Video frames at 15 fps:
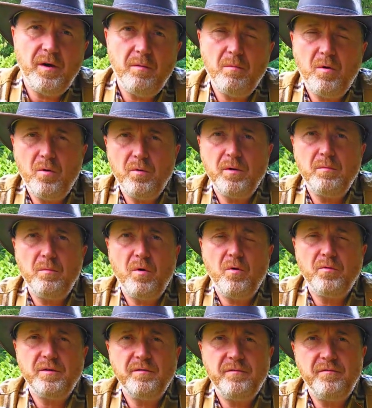are more and
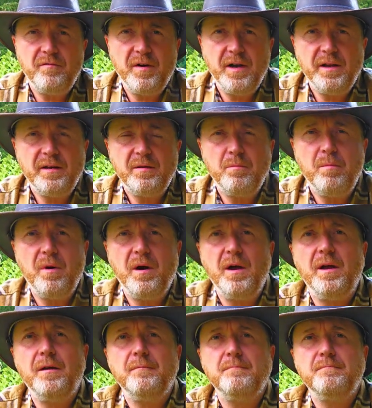more defined
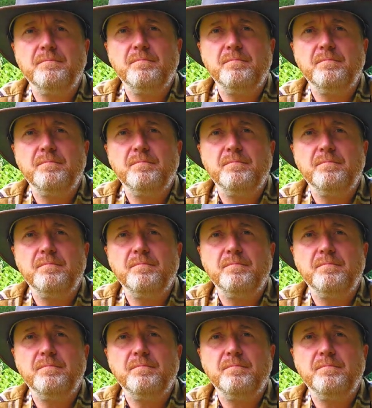by